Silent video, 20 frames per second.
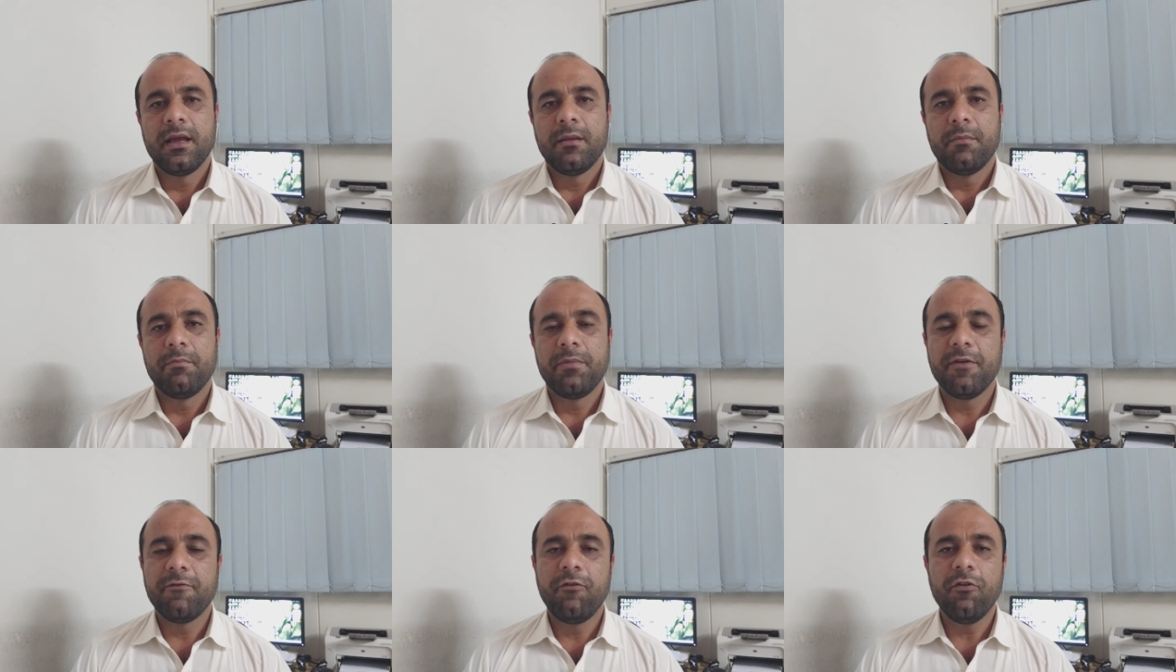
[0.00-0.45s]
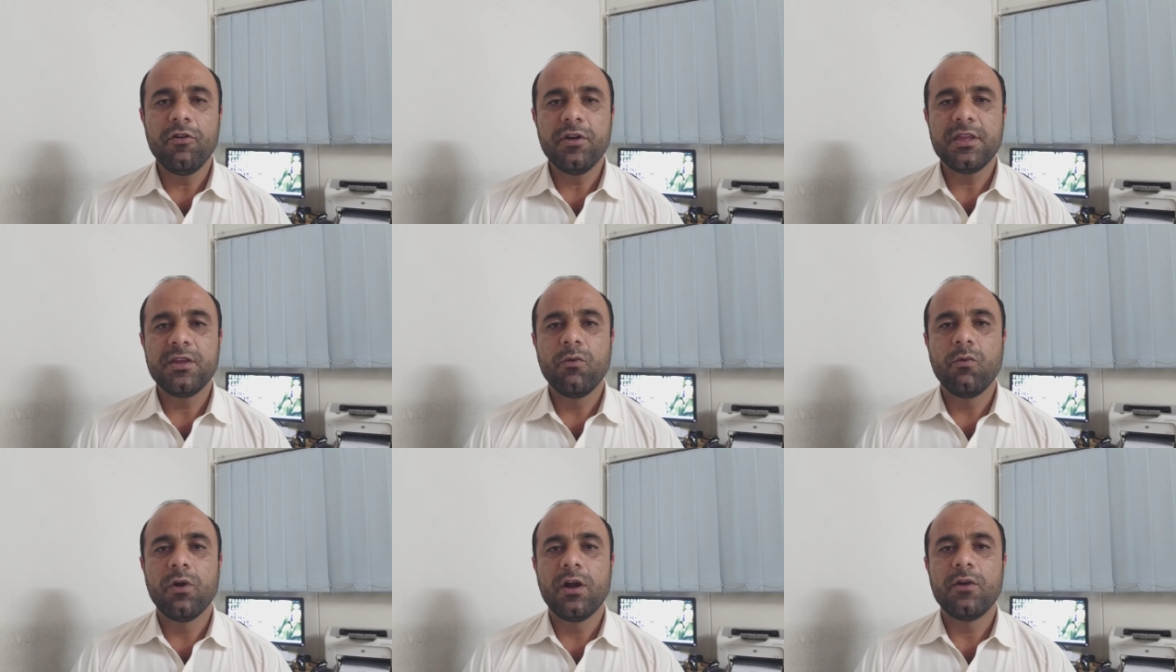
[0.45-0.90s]
Before
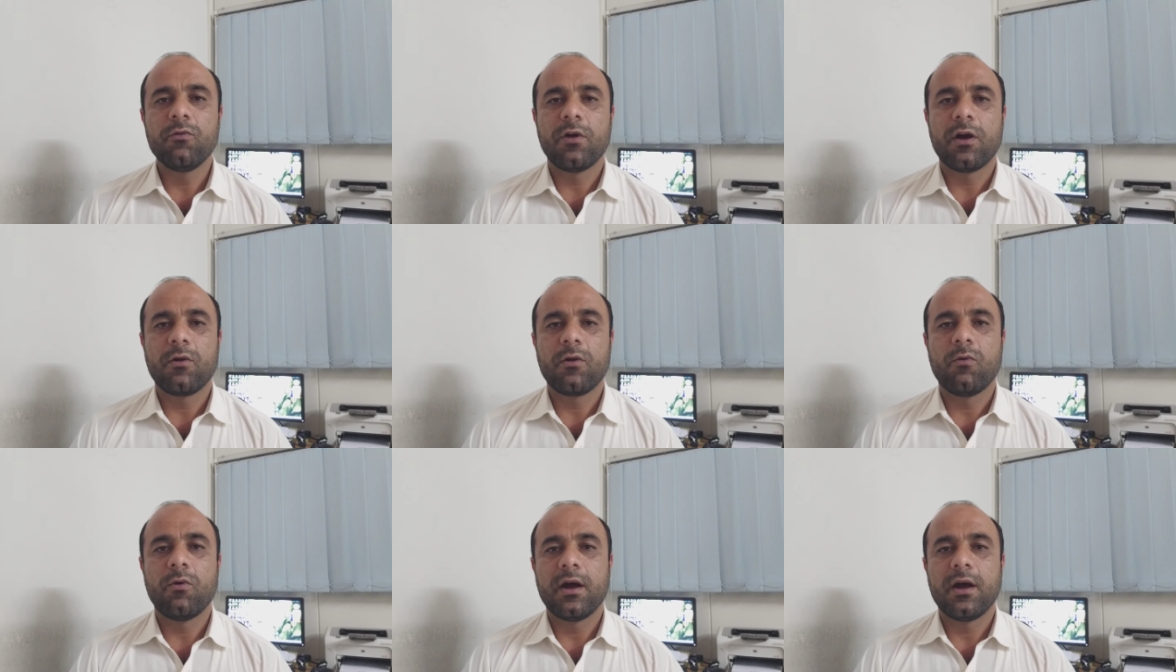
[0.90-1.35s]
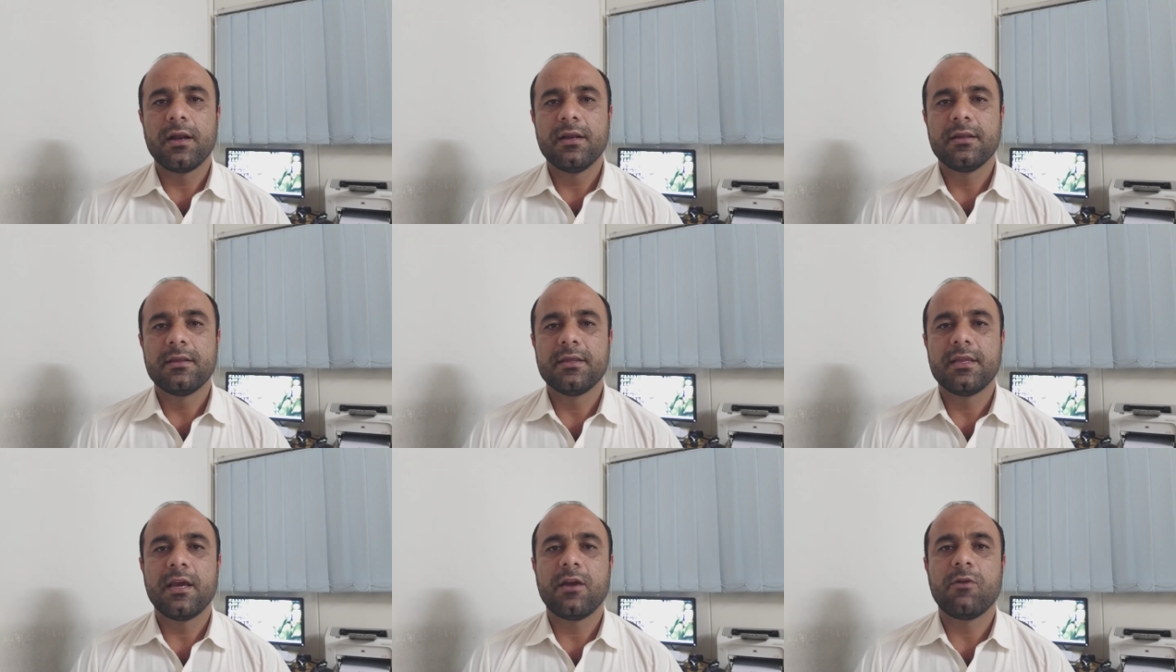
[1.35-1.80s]
the World War I,
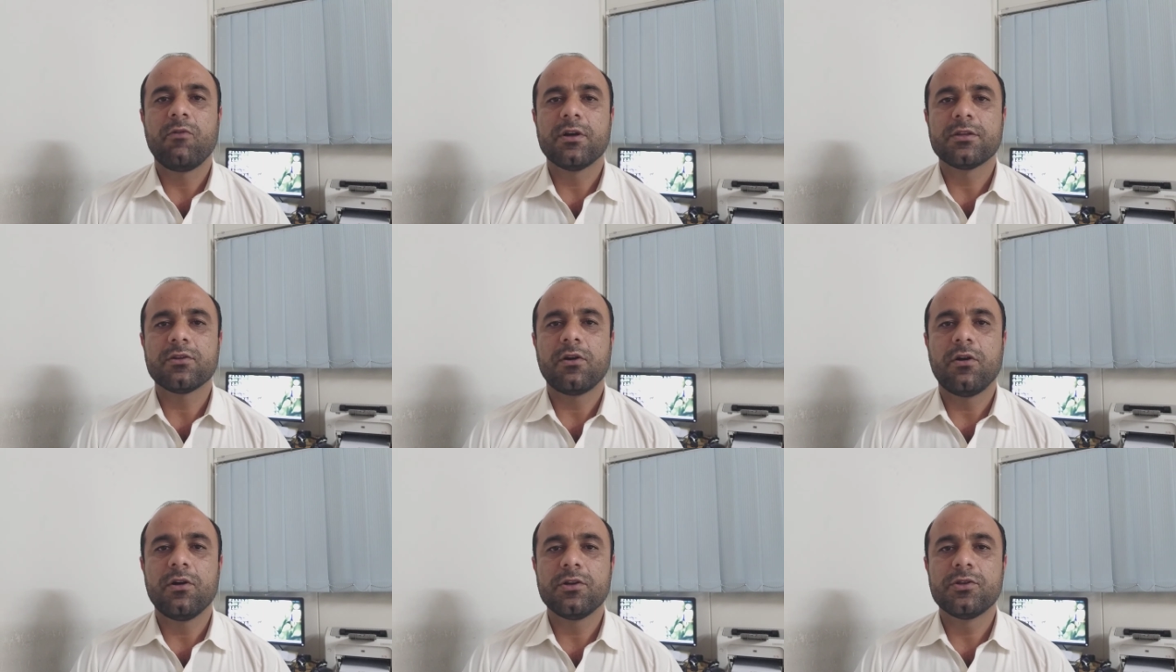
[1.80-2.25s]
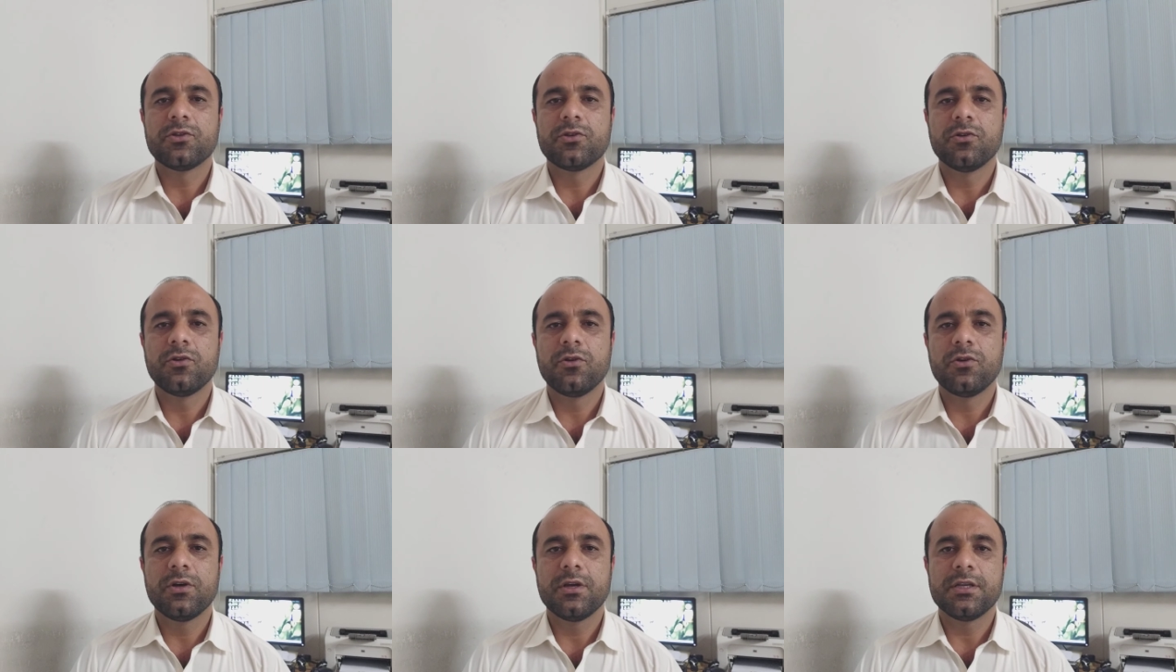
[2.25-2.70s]
there was
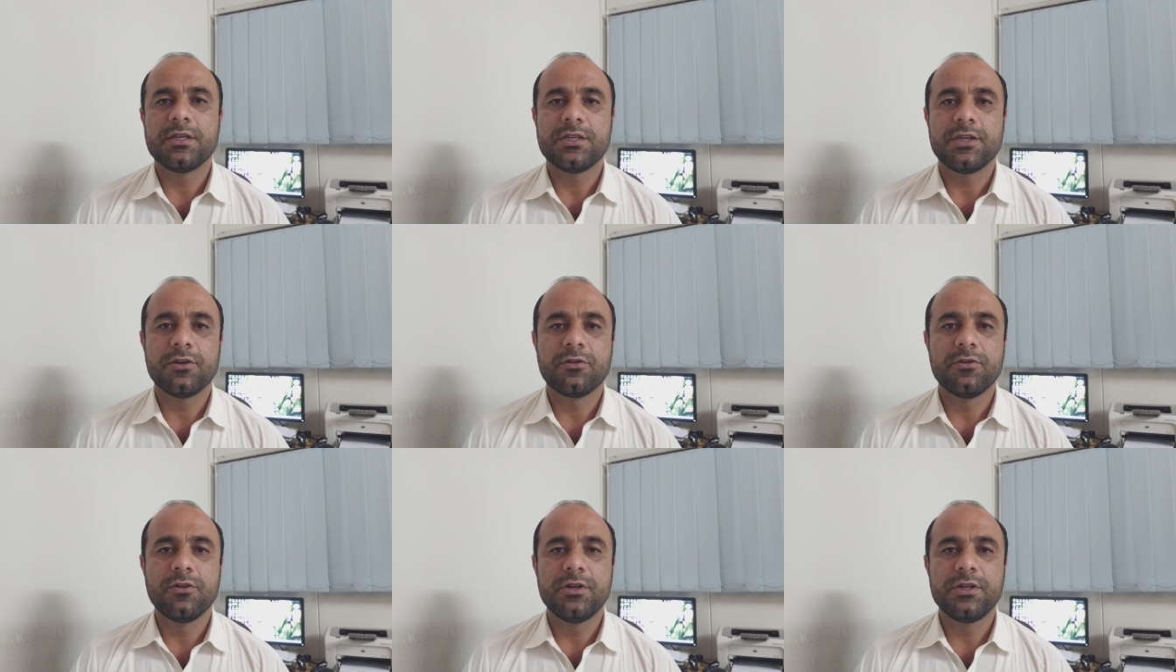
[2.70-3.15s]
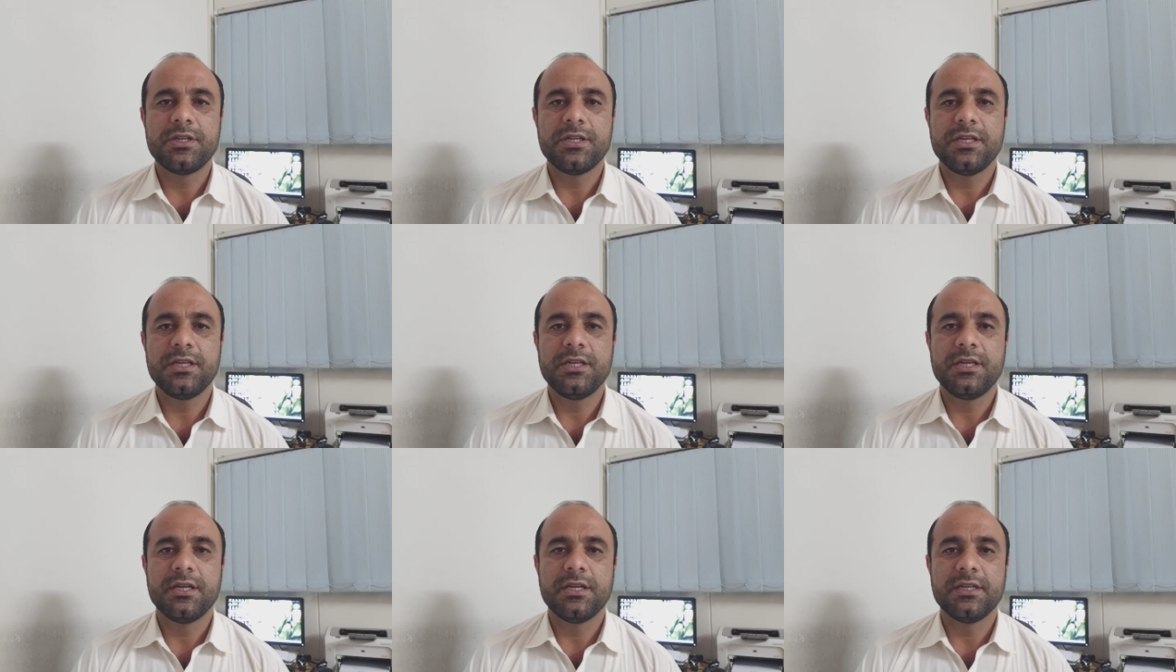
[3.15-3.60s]
also a
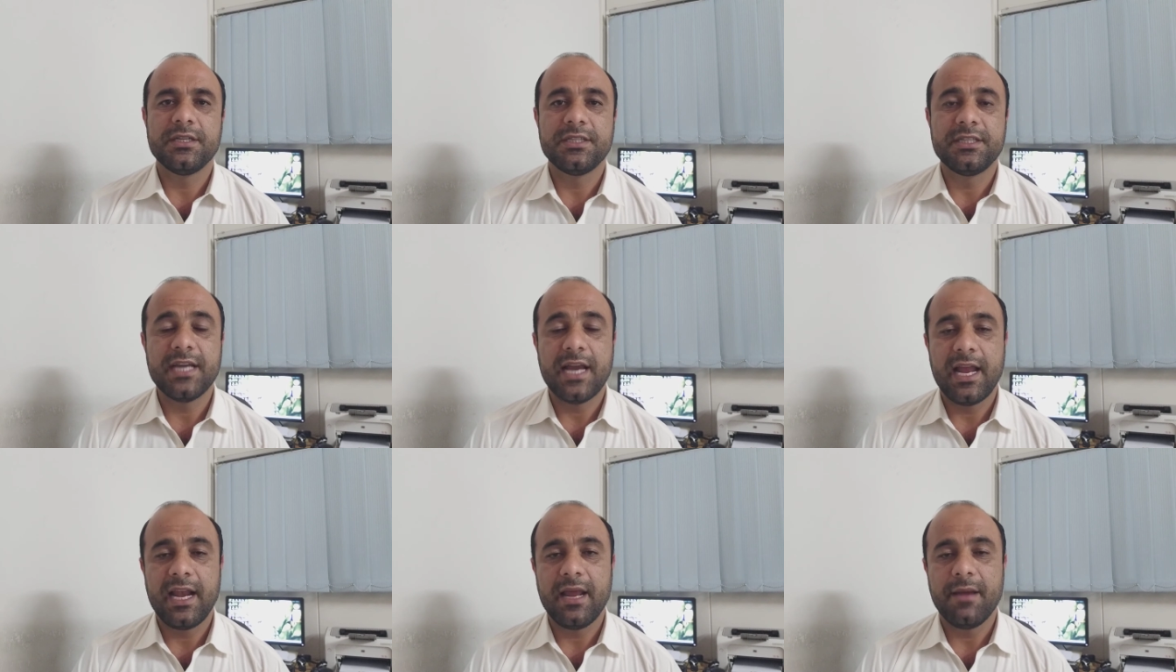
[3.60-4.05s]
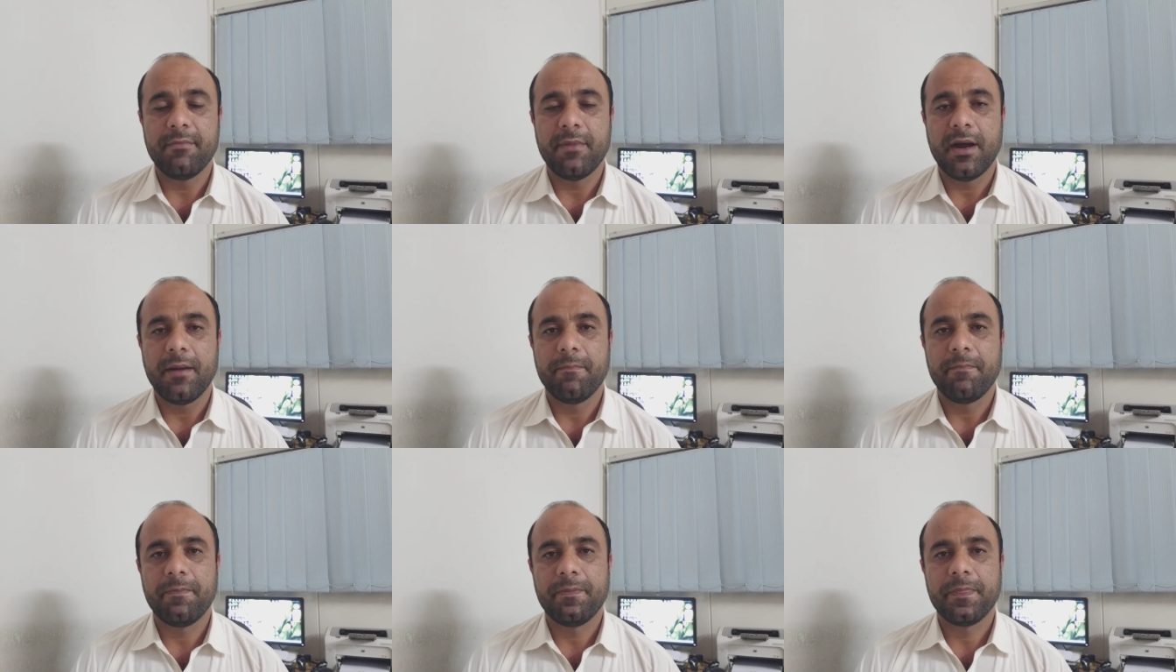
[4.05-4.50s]
security
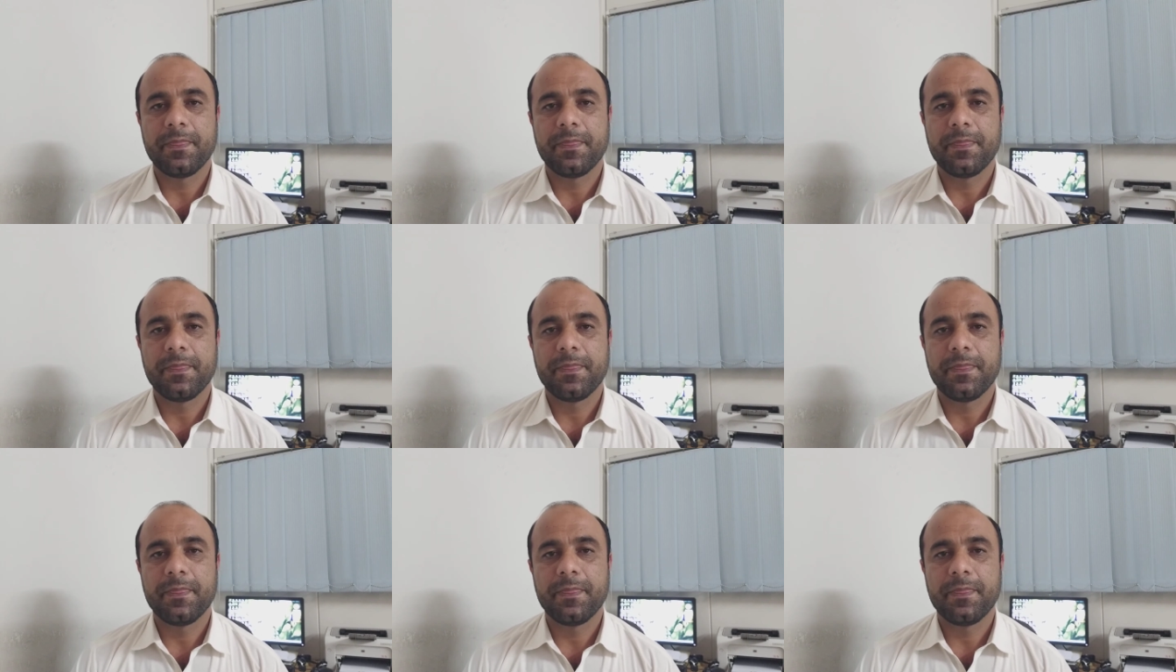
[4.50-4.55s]
dilemma.